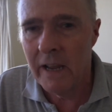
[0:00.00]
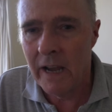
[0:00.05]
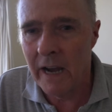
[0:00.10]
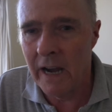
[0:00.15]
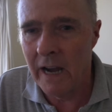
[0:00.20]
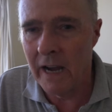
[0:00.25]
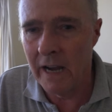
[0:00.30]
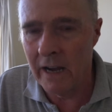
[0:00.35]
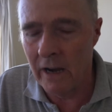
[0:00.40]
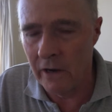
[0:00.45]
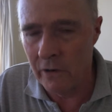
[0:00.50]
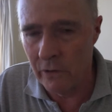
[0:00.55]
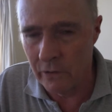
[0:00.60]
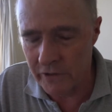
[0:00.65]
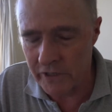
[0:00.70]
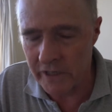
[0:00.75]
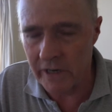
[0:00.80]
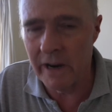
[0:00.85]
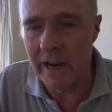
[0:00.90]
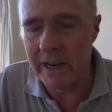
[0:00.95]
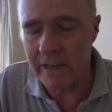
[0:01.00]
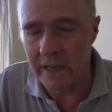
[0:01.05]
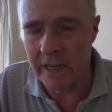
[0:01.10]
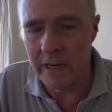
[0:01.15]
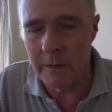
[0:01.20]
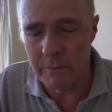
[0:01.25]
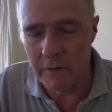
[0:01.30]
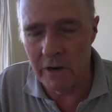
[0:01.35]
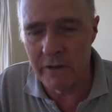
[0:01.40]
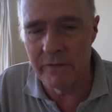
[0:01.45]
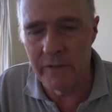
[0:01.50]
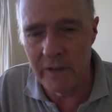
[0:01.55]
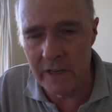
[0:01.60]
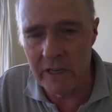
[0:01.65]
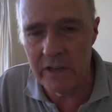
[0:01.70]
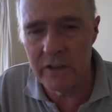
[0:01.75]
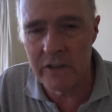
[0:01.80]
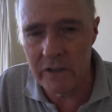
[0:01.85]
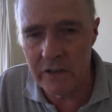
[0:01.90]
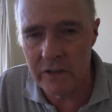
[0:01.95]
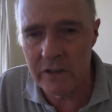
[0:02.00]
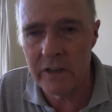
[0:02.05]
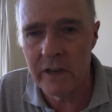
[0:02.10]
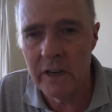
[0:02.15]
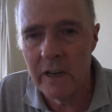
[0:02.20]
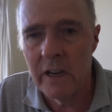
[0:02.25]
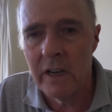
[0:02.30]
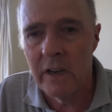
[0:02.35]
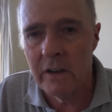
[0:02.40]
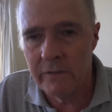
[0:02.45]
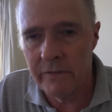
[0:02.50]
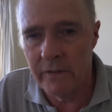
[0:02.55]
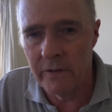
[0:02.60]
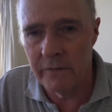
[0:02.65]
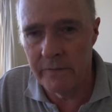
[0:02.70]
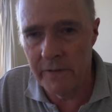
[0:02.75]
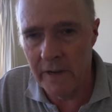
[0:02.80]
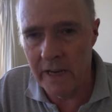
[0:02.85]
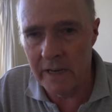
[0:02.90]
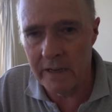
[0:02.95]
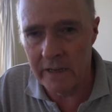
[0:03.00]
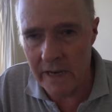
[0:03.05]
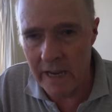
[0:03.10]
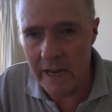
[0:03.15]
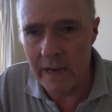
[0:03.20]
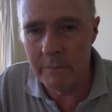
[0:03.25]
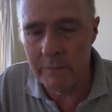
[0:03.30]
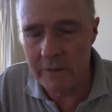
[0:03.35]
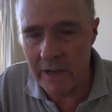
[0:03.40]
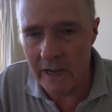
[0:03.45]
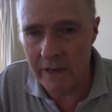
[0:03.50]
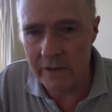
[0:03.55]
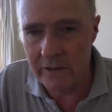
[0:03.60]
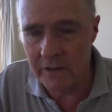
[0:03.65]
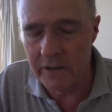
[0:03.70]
I also had to get my visas for Vietnam done.